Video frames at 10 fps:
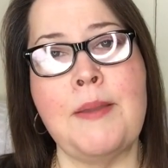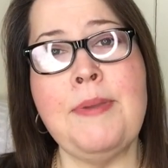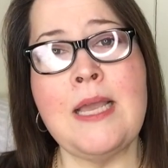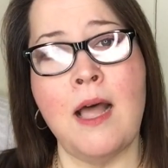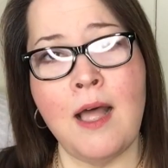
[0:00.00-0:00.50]

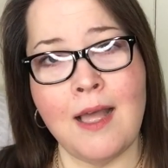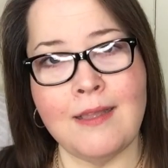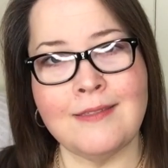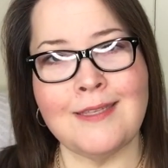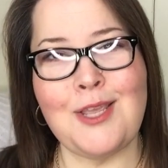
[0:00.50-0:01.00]

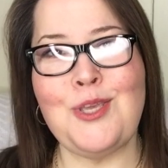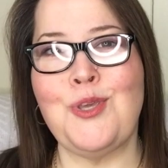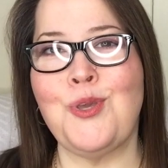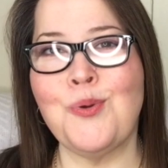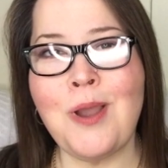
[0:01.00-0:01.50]
because
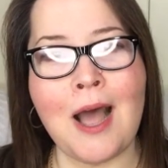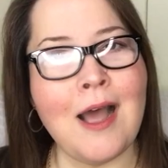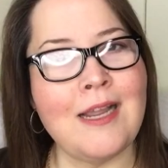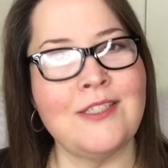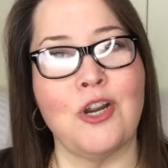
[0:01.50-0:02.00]
you
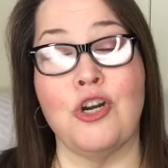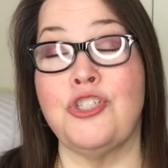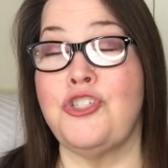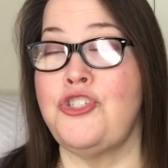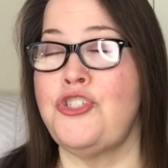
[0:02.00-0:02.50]
guys are
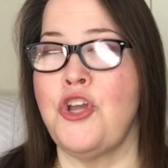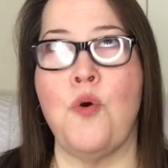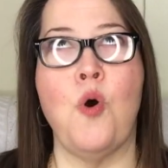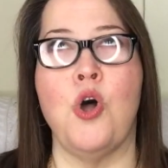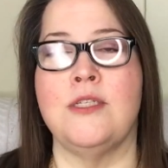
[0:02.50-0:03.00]

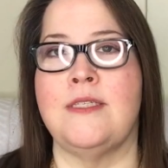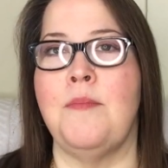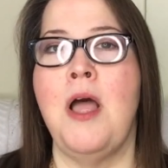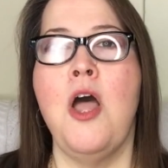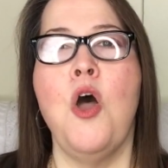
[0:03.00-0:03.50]
so
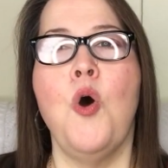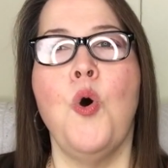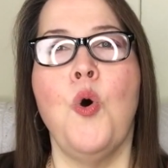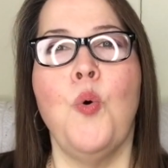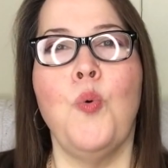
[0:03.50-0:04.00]
awesome.
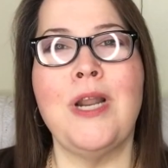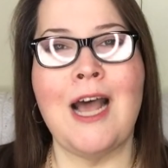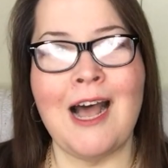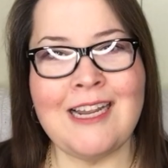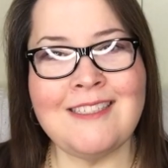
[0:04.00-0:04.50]
When
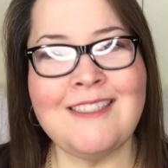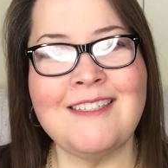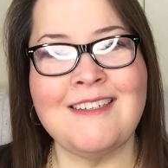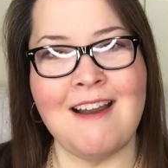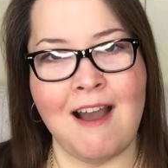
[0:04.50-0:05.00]
I
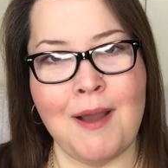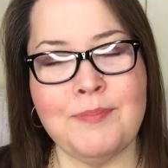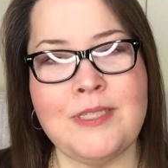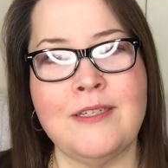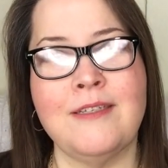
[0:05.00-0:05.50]

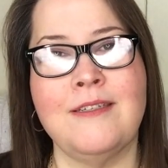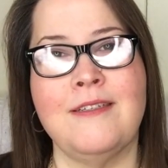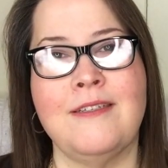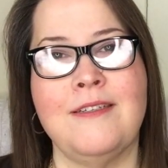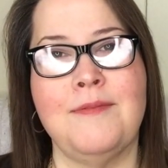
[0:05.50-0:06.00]
stopped
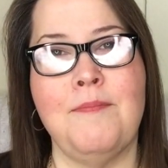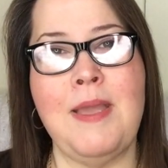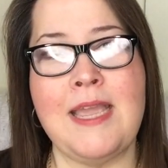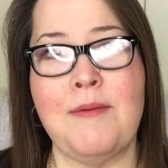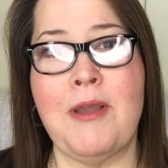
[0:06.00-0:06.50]

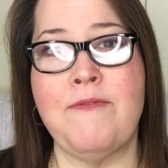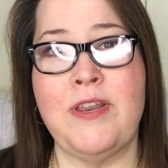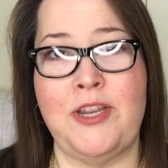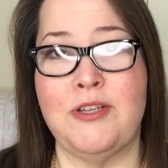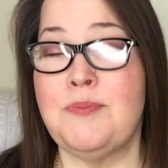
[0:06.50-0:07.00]
making my
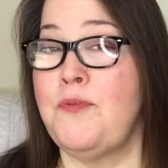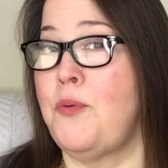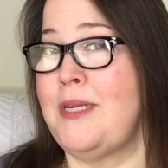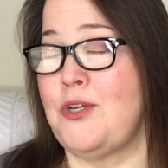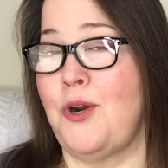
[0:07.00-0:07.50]
videos
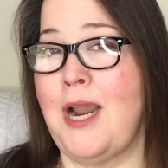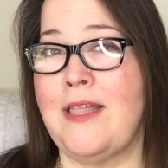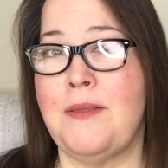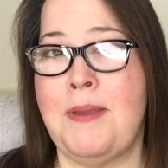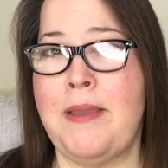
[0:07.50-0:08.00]
before my daughter
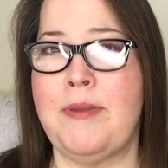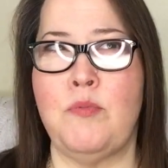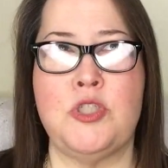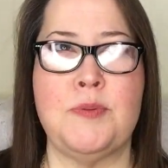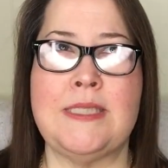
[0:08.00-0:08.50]
had the baby,
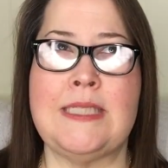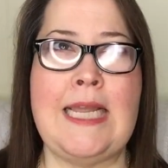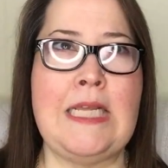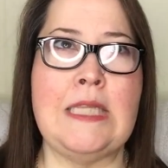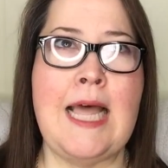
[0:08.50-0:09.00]
which was
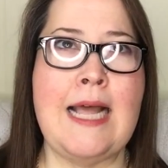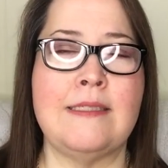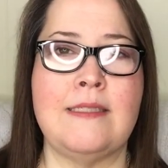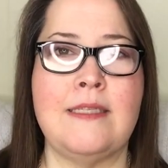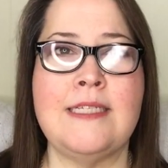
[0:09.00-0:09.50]
like
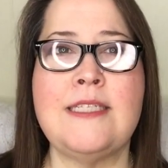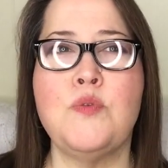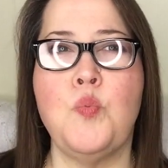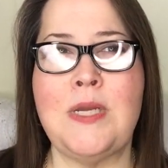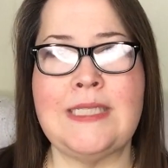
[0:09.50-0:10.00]
this
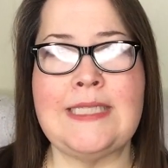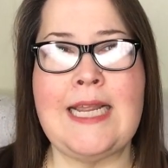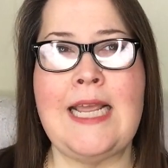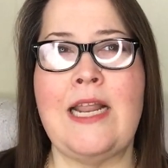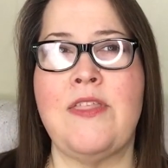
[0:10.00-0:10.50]
is
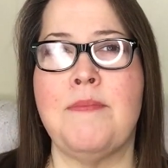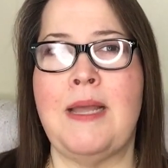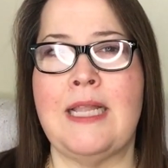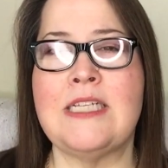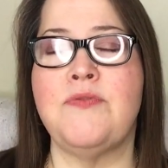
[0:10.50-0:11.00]
Wednesday, and I think
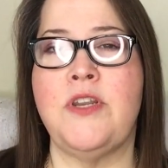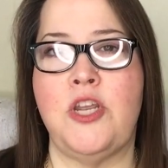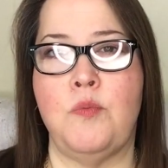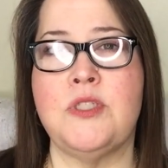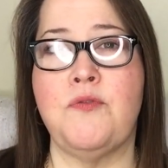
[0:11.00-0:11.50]
my last
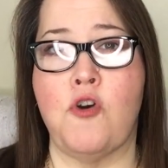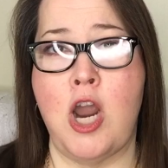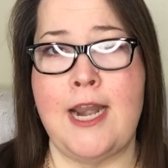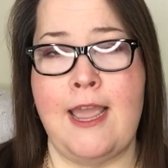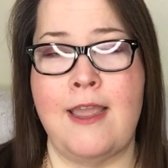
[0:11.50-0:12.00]
video was
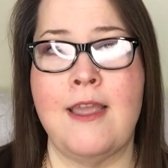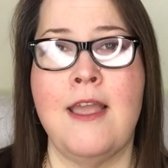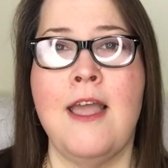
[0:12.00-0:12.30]
Friday.